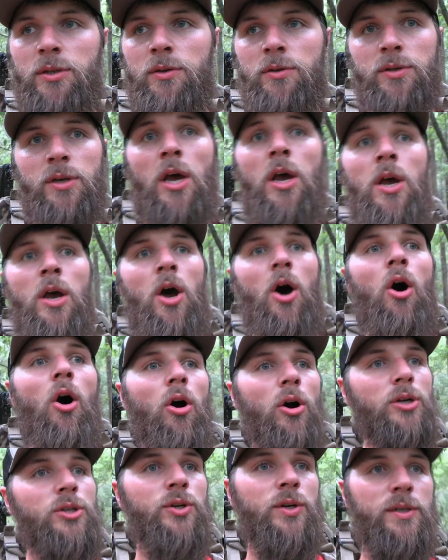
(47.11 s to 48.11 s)
there's
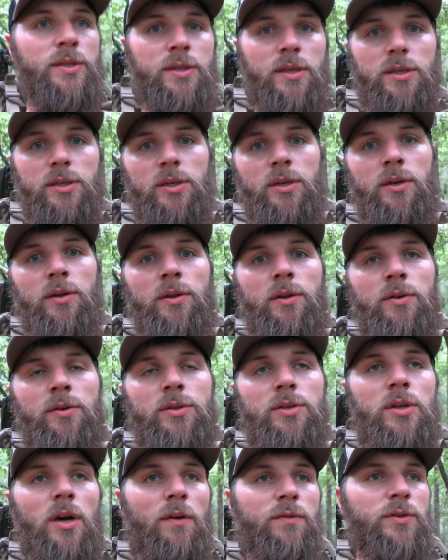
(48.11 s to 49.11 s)
hard transition and there's
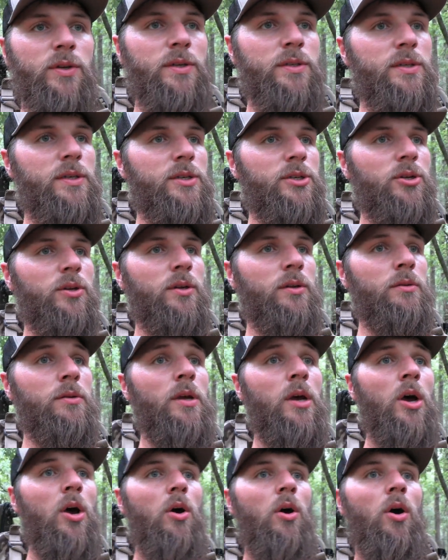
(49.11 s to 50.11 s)
soft transition. And
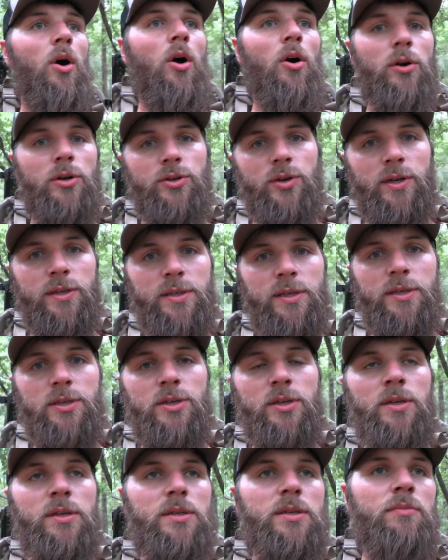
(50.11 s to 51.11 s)
hard
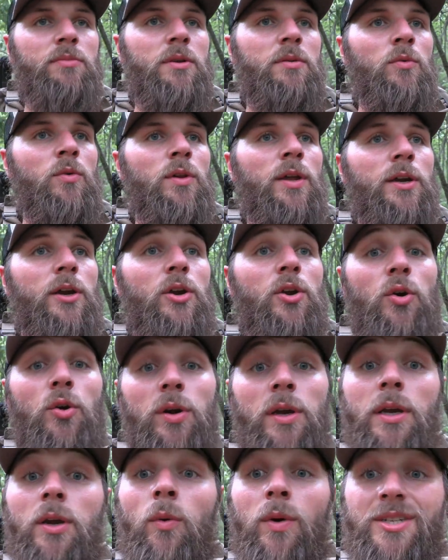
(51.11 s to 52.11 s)
transition is something more like a
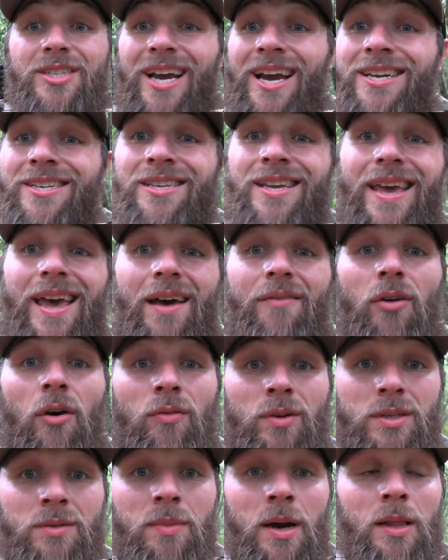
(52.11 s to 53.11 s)
creek, which I actually have
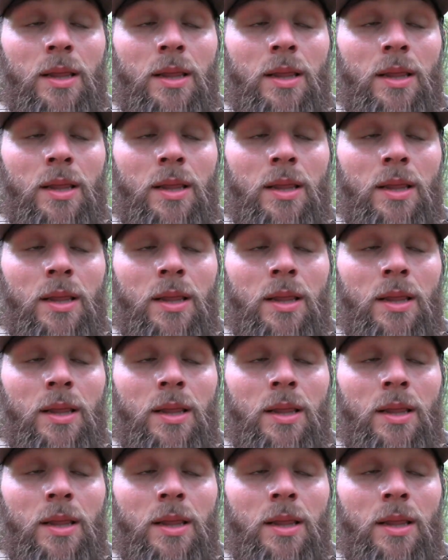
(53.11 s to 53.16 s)
over to my